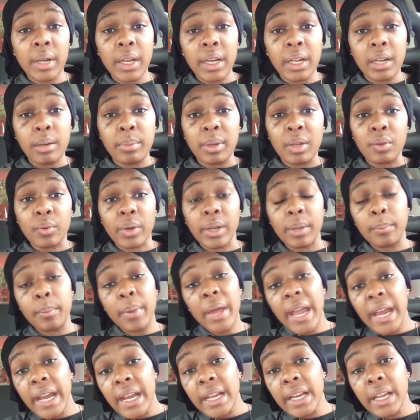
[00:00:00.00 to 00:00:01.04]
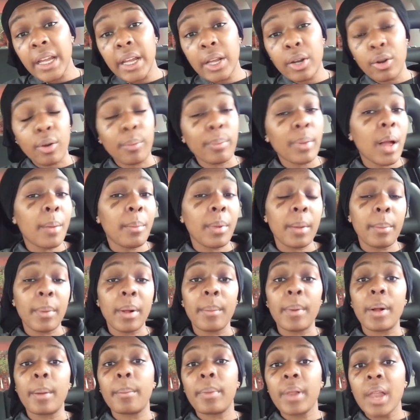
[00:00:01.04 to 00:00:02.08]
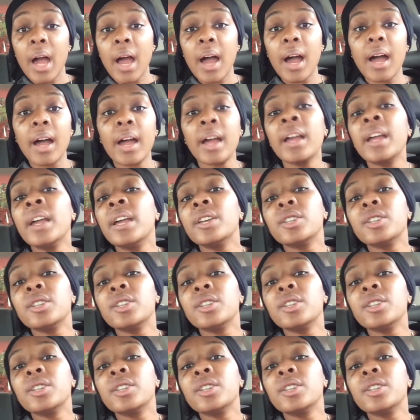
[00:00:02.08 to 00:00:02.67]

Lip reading: needed to be repainted or blah blah blah blah blah.